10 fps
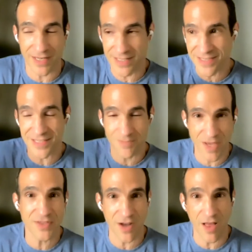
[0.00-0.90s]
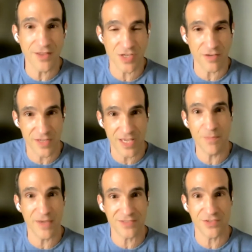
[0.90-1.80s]
It's this methodology of
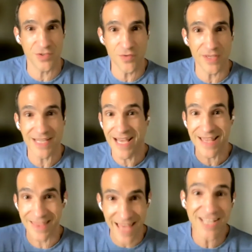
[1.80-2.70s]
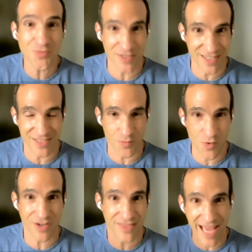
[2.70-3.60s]
keeping a to-do list. That's what doesn't
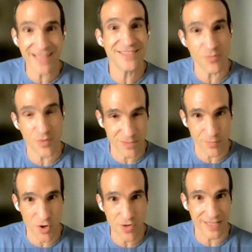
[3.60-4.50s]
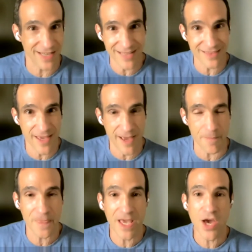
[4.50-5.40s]
work. That's what's broken, not them.